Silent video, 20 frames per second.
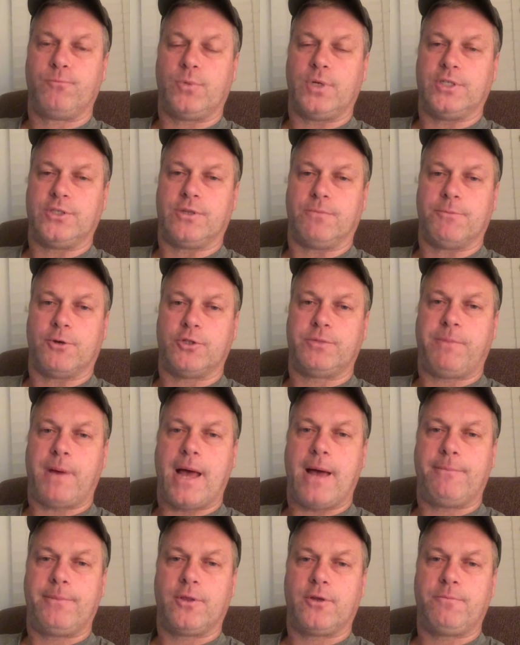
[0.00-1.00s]
Is the most
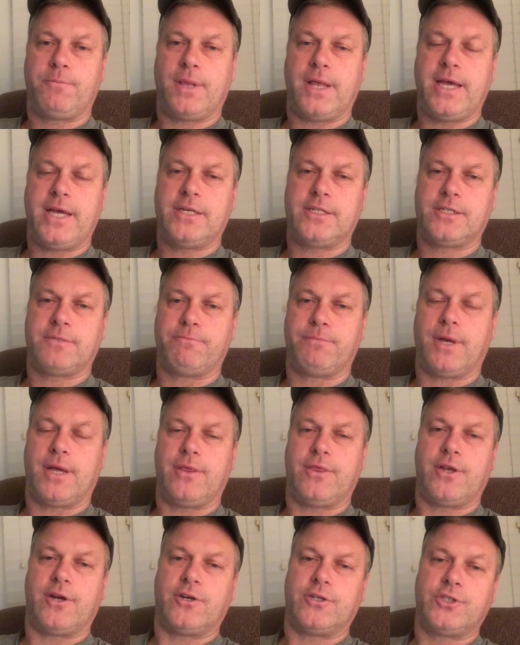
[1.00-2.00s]
popular place,
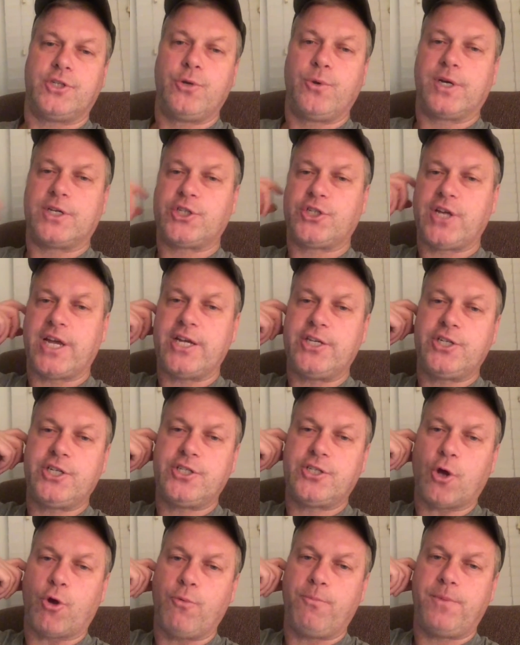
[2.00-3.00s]
but there's new
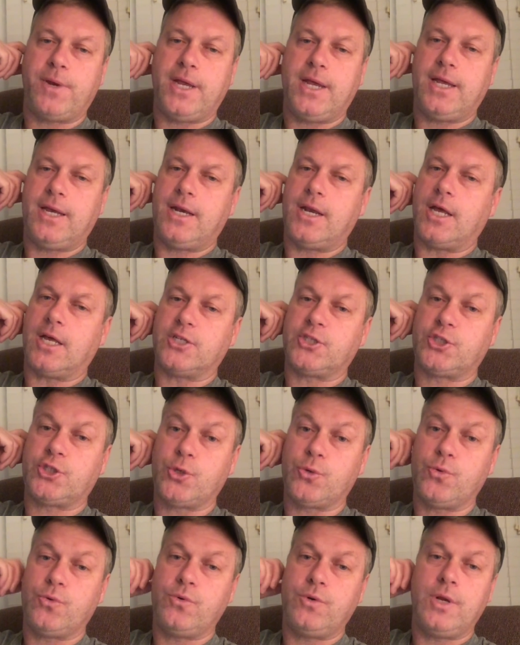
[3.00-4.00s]
exchanges opening
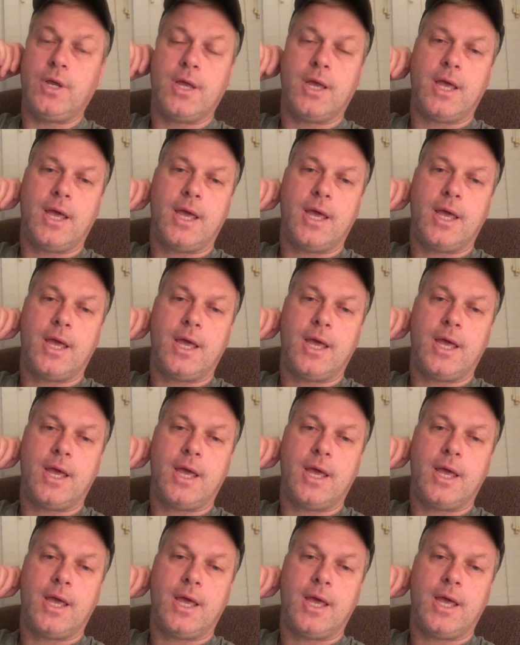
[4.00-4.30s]
soon.